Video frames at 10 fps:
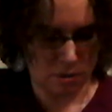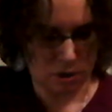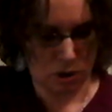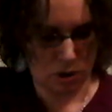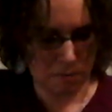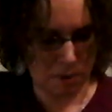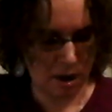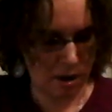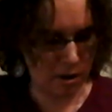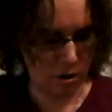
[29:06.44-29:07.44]
So you can
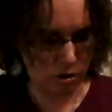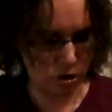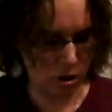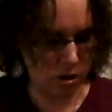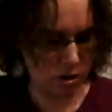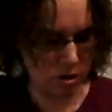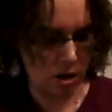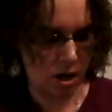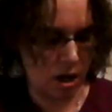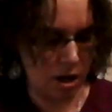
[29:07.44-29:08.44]
buy her charts
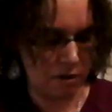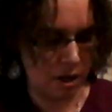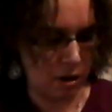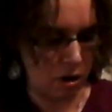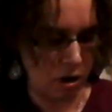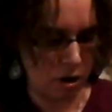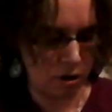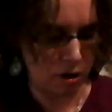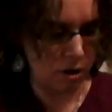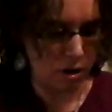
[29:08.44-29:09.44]
that
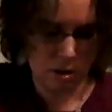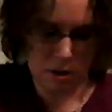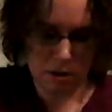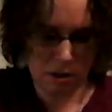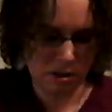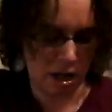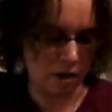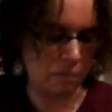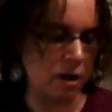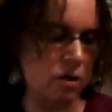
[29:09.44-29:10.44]
are
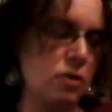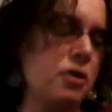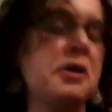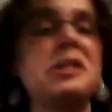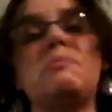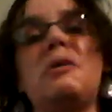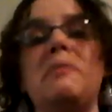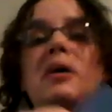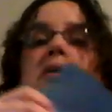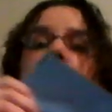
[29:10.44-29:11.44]
designed by her husband,
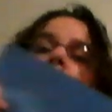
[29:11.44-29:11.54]
Bill,